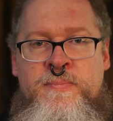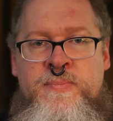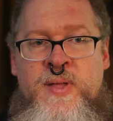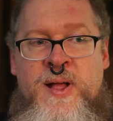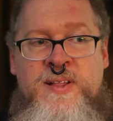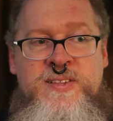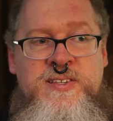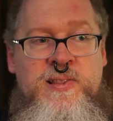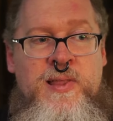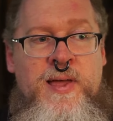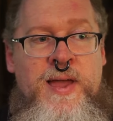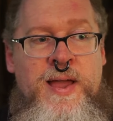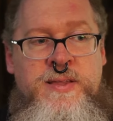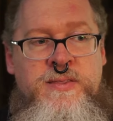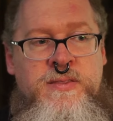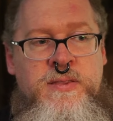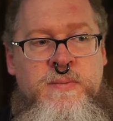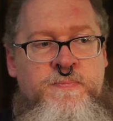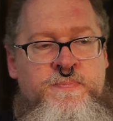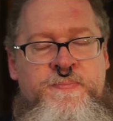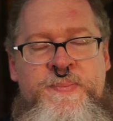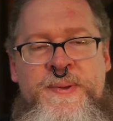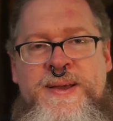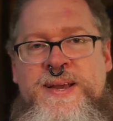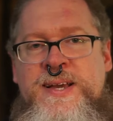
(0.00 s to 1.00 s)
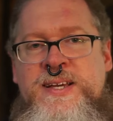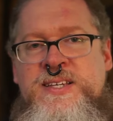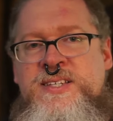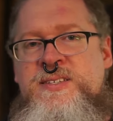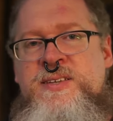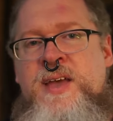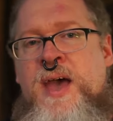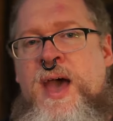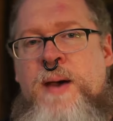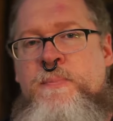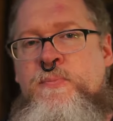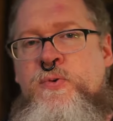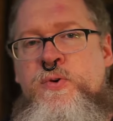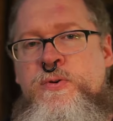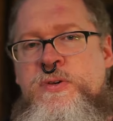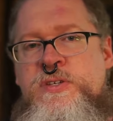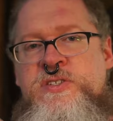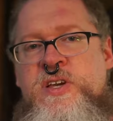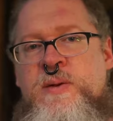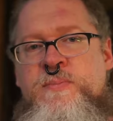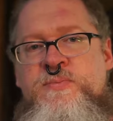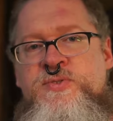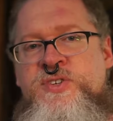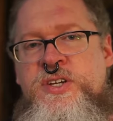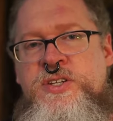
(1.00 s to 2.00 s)
That's like the biggest taboo
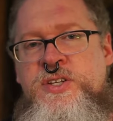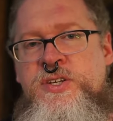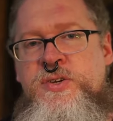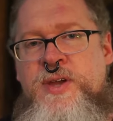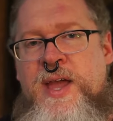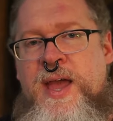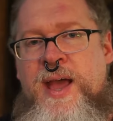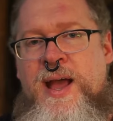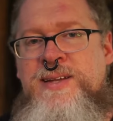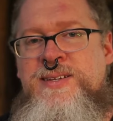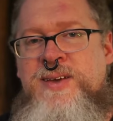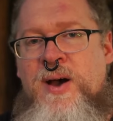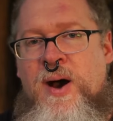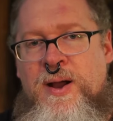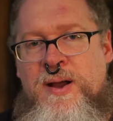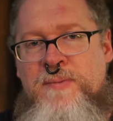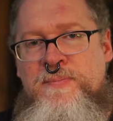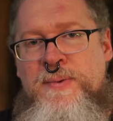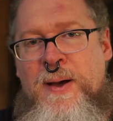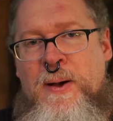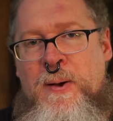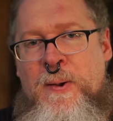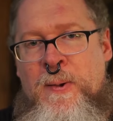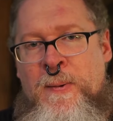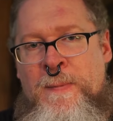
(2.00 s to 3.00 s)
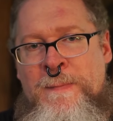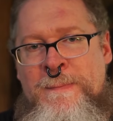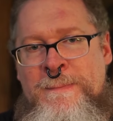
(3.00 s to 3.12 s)
subject you can't talk about.